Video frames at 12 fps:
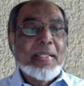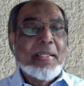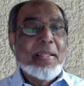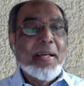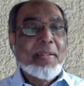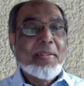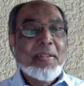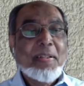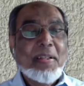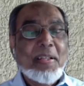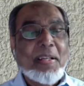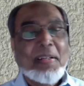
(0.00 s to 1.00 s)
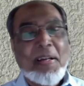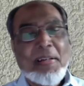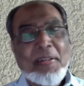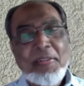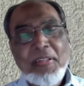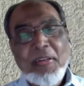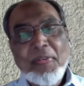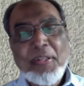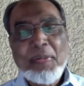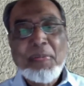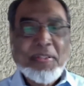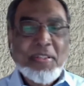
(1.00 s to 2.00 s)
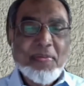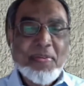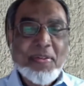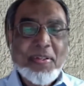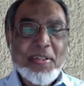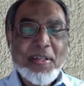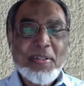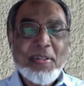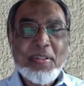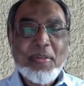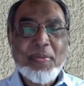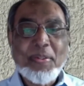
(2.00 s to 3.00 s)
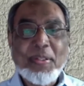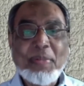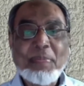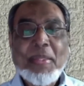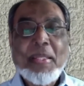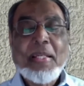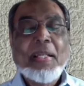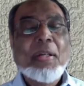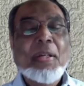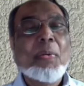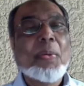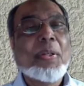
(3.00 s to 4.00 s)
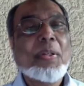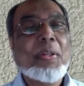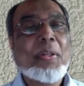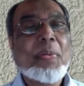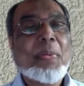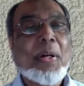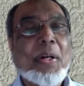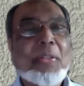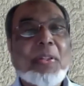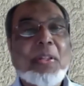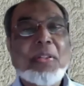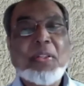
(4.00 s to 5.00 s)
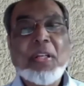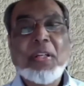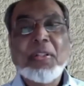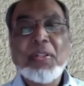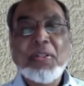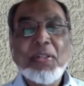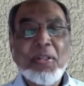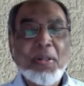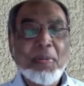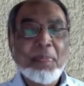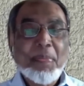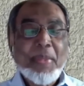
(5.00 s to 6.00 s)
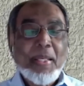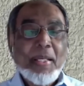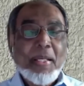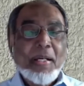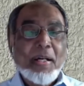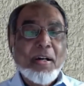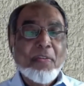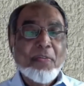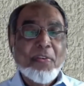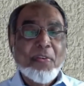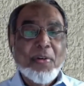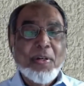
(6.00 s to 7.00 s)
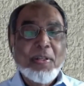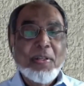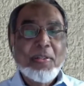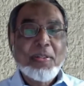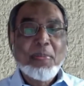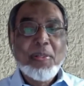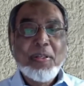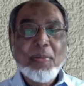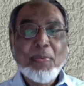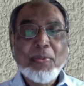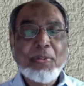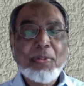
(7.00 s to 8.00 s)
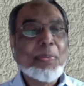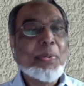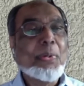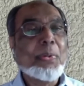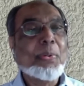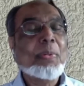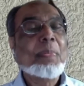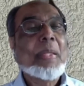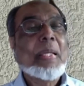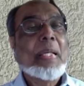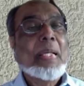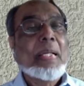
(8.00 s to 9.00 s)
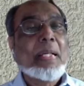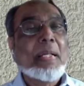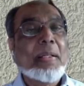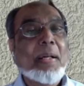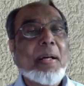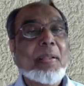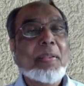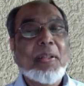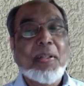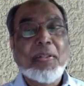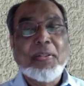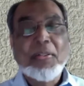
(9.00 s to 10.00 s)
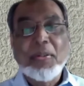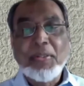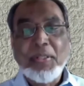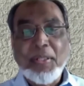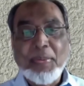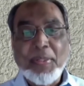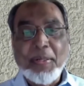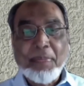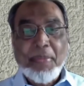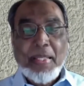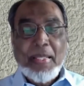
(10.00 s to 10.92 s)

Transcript: in late 1970, mid-1970, when he was Secretary General of World Assembly of Muslim Youth, Riyadh, Saudi Arabia.